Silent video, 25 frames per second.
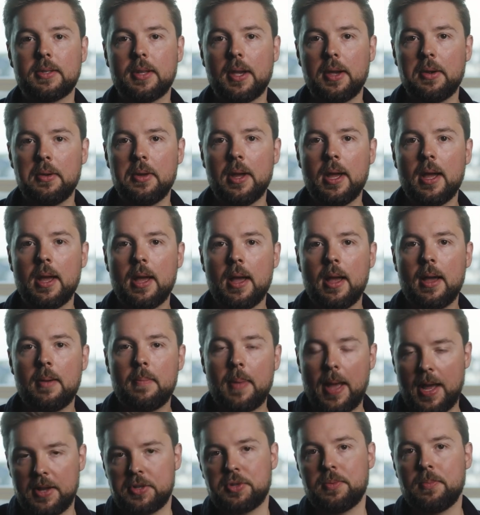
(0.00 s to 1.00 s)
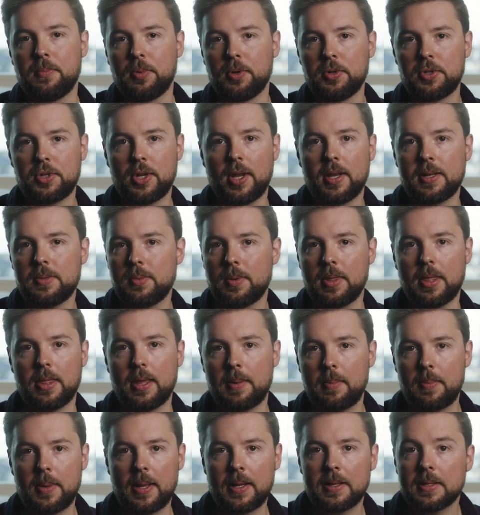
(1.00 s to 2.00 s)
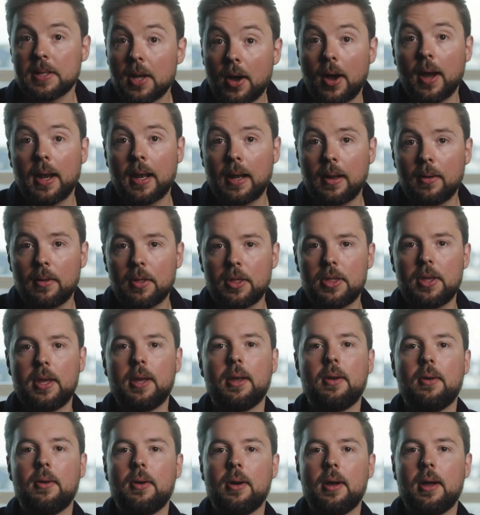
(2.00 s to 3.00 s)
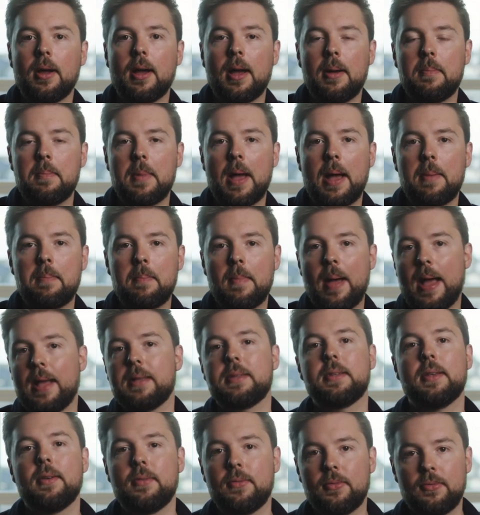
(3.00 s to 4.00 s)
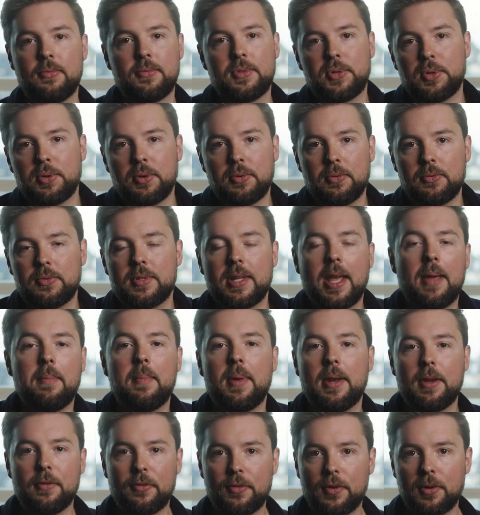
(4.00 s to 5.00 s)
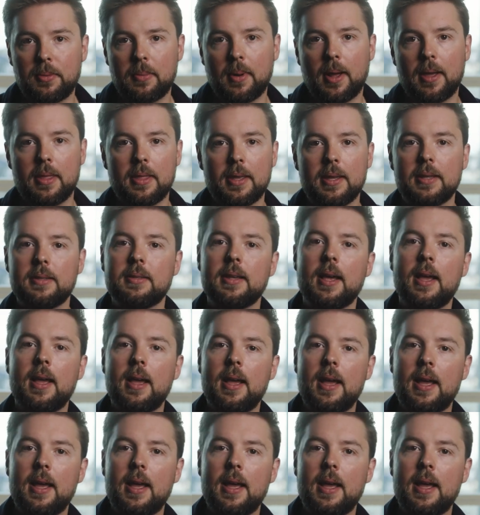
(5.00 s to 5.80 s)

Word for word: So passion projects, whether they be a tiny little thing or a, a, a massive sort of 10 minute film like this,